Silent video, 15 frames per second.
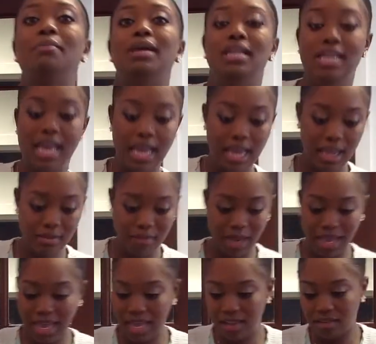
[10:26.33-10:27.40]
my day. My
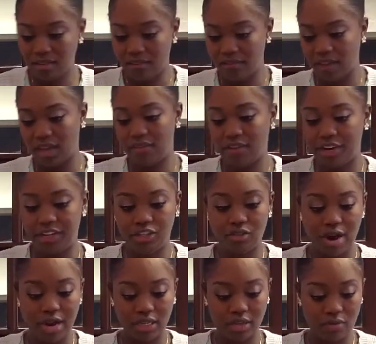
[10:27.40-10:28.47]
hands are very, very dry
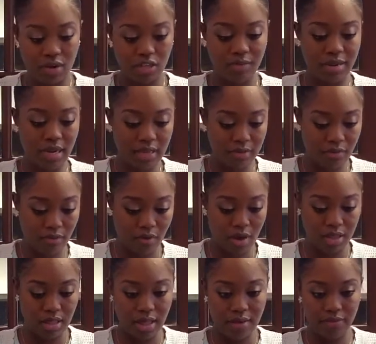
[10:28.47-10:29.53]
because I washed my hands before I
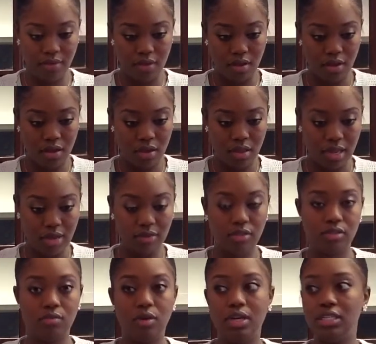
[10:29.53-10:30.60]
left the house this
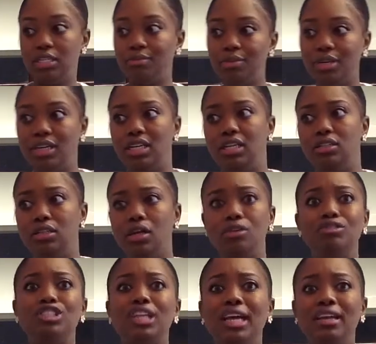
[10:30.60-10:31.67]
morning and didn't put any
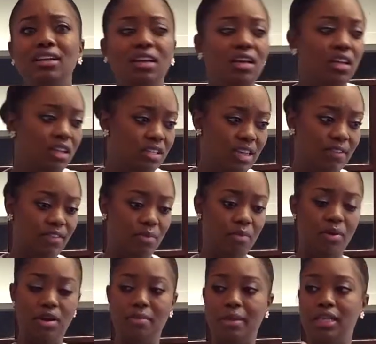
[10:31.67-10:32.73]
lotion. So I have to put
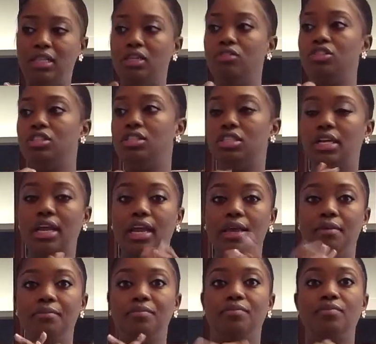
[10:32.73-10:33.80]
on my lotion today.
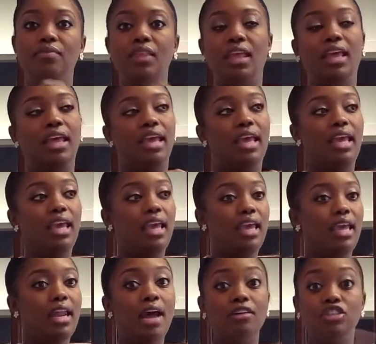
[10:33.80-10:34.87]

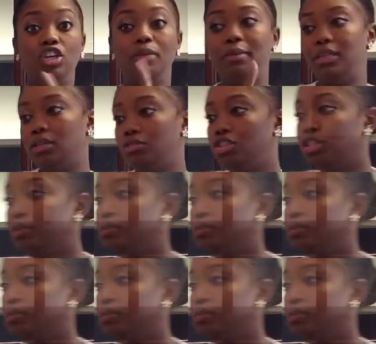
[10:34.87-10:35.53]
And I'll show you my lotion.